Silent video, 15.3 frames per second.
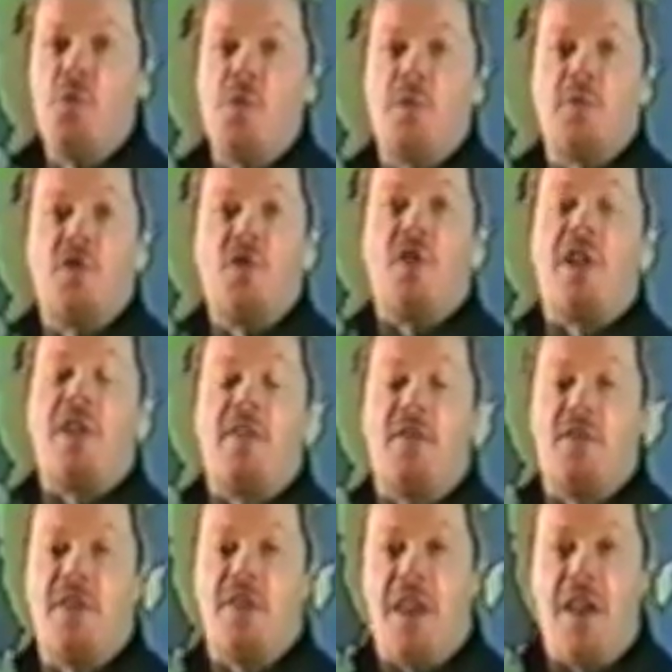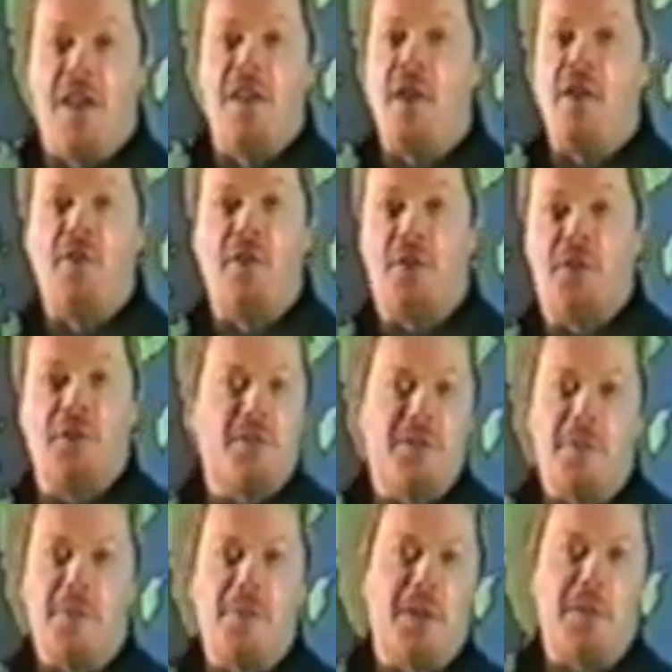sorry, I left the oven on or
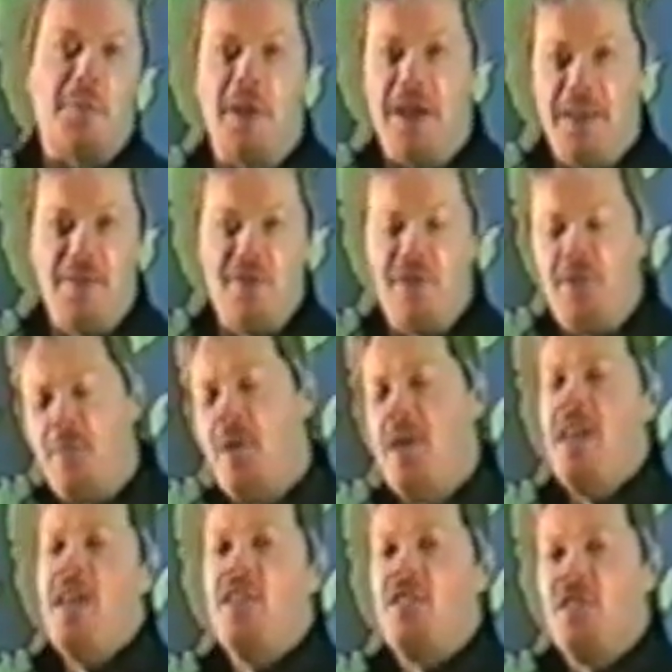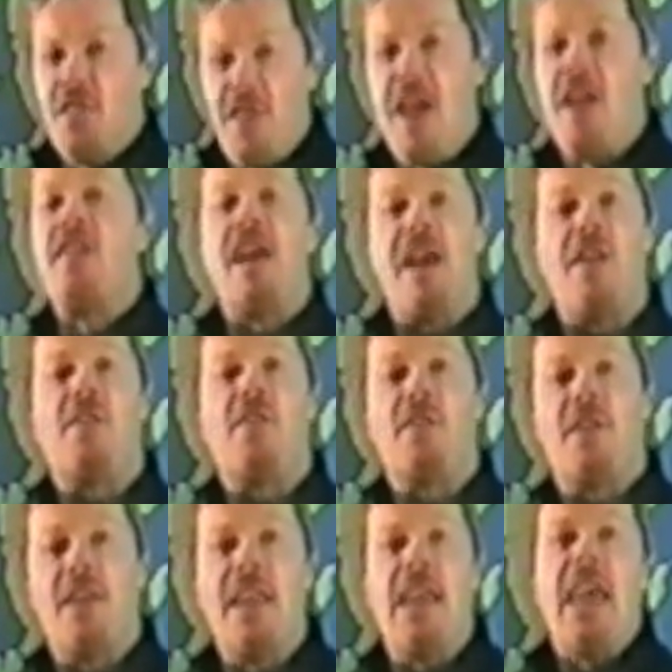something back in Rome. So they're out of
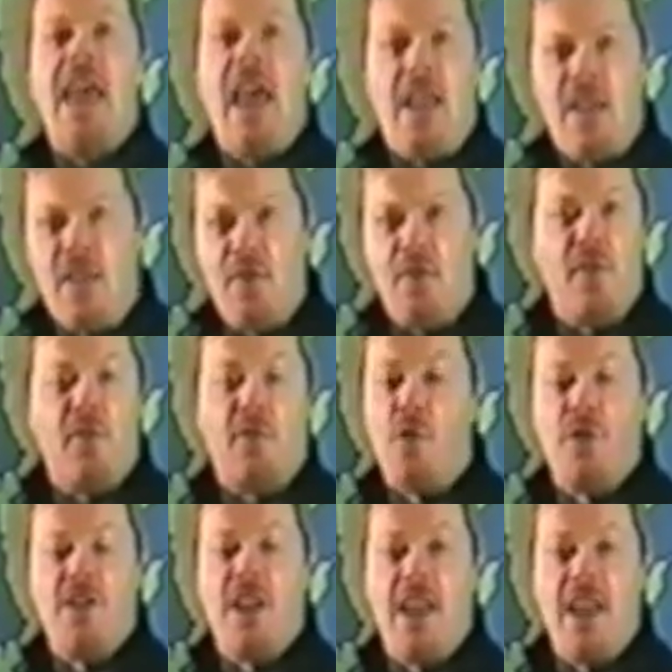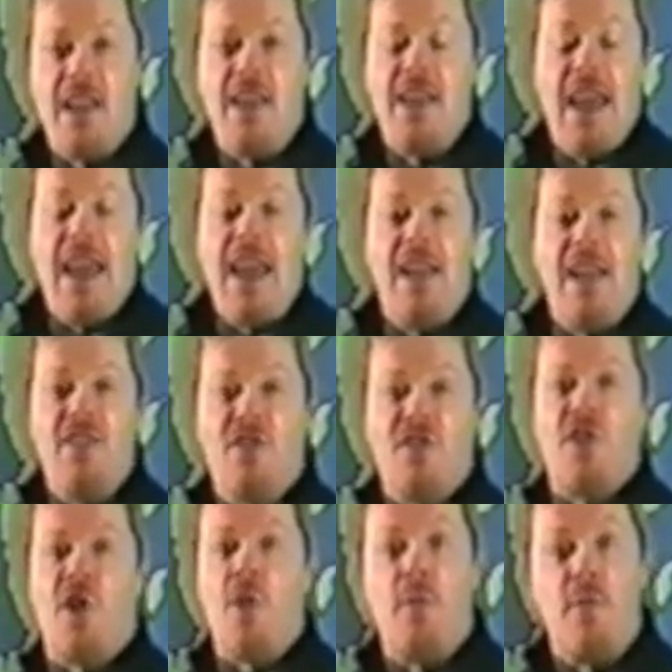it, and 410 AD, England's just
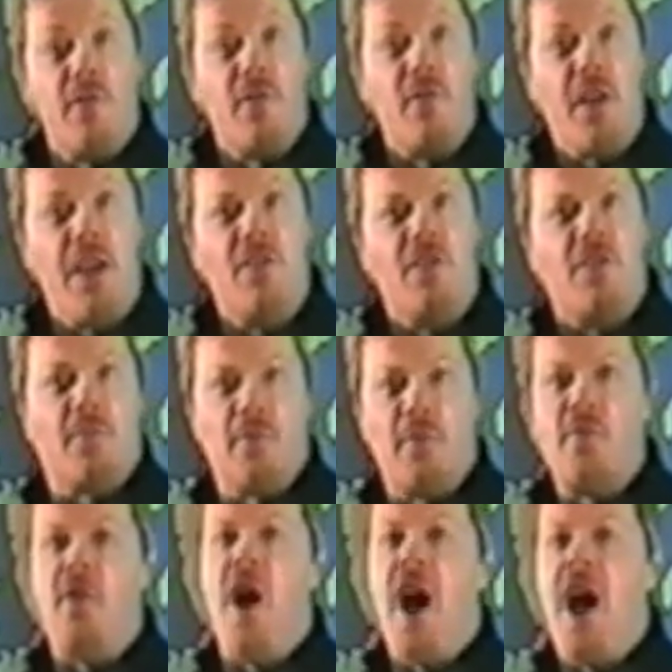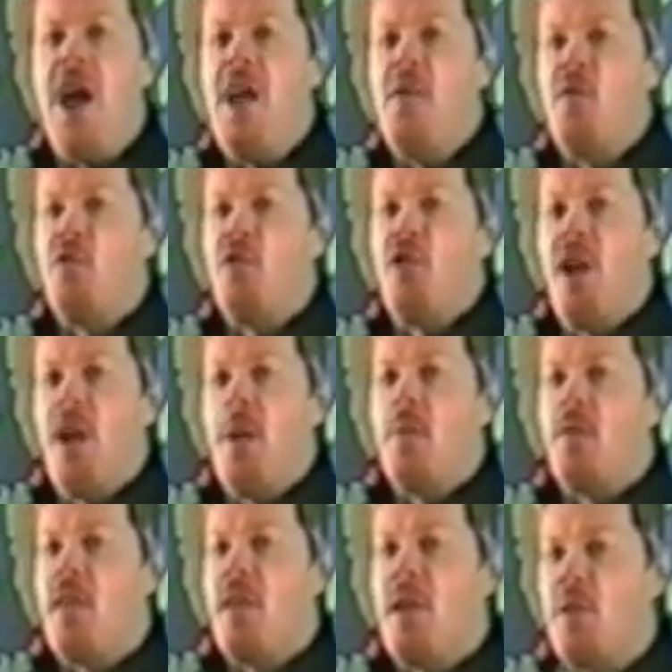open for invasion. 5 tribes
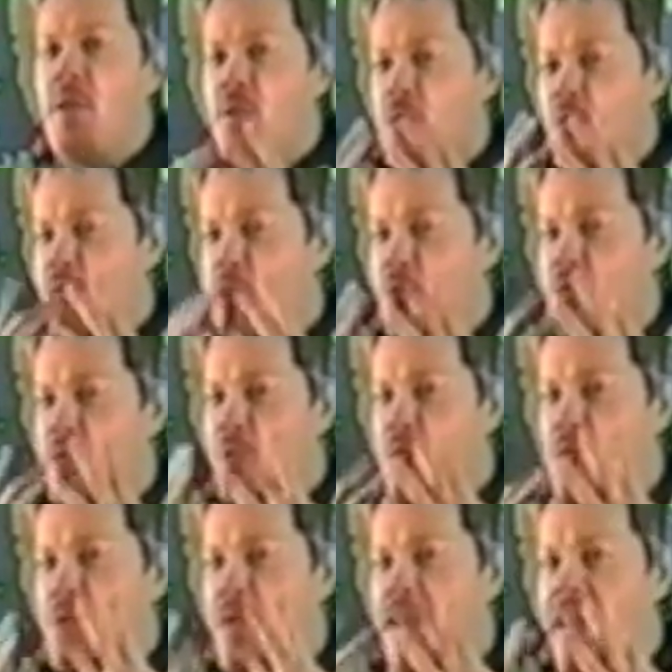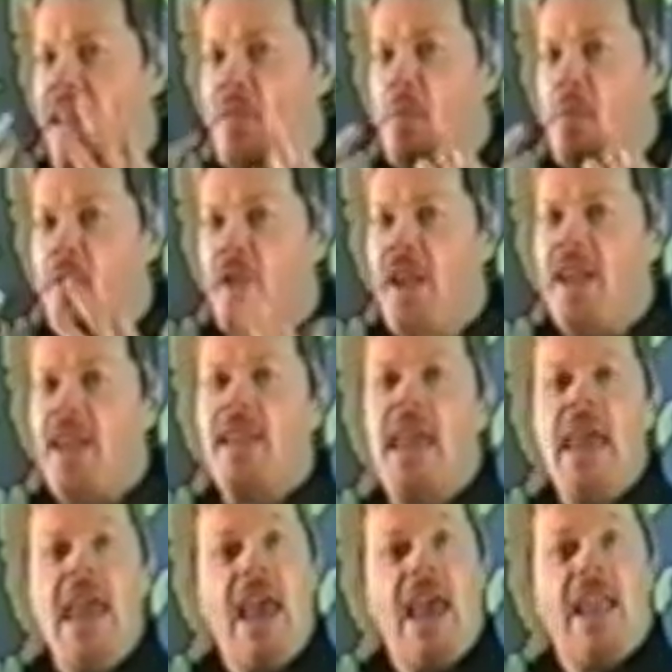are there going, oh, I think I'll have a bit of England,
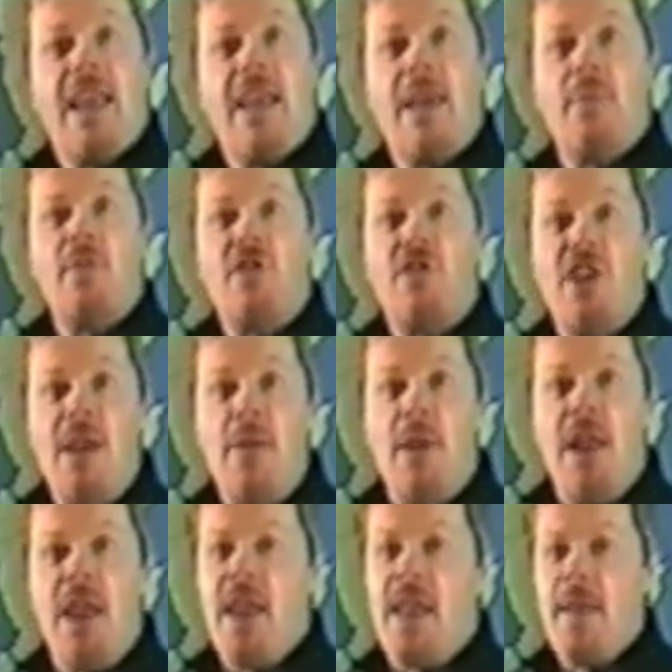and they come steaming in.